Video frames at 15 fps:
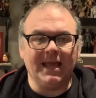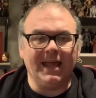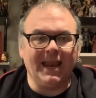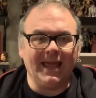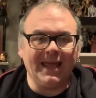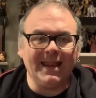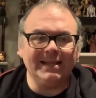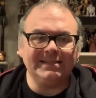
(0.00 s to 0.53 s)
And I
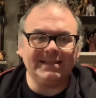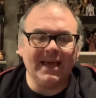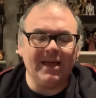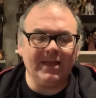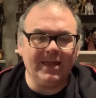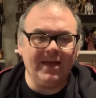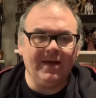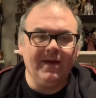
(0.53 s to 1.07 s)
gotta tell
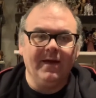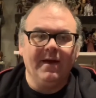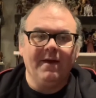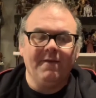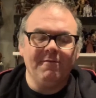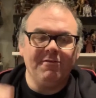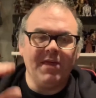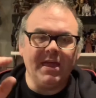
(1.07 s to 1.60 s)
you,
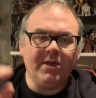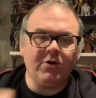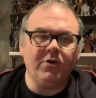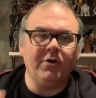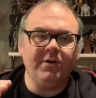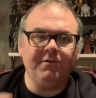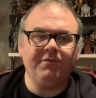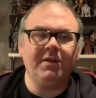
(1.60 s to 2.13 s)
they
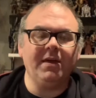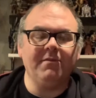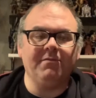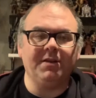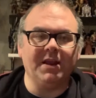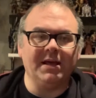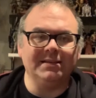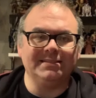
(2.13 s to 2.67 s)
could have
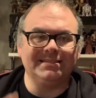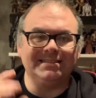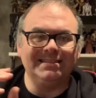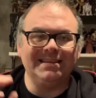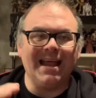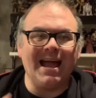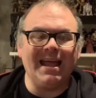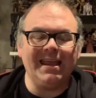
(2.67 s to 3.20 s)
given us
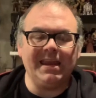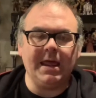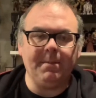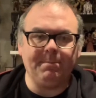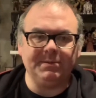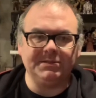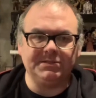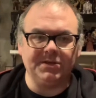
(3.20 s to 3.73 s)
9
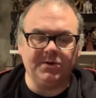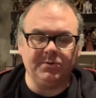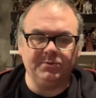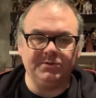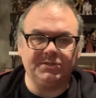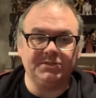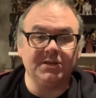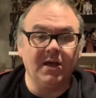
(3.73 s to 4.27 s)

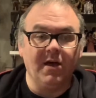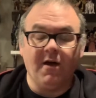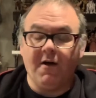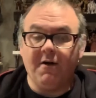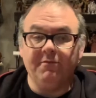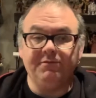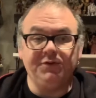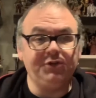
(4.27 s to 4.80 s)
episodes
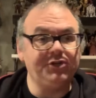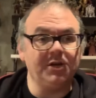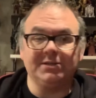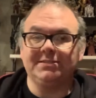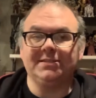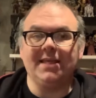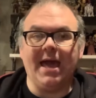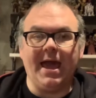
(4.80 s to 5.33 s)
of
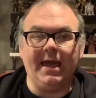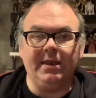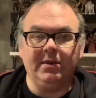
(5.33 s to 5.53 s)
just that,